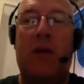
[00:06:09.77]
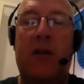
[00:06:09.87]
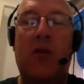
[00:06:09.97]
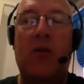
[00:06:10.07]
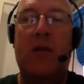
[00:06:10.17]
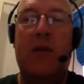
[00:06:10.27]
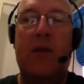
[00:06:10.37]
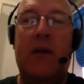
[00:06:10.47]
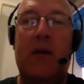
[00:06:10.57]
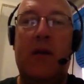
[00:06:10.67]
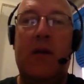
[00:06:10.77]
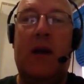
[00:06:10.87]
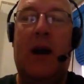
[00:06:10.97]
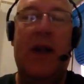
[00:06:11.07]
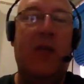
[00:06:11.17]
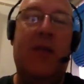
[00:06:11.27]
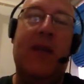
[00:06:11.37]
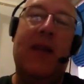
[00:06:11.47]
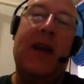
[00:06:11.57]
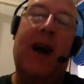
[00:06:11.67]
News, I don't
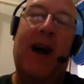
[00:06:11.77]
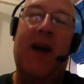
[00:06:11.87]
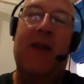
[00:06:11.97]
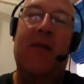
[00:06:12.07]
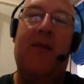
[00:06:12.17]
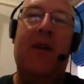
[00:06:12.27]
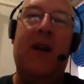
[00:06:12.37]
think have...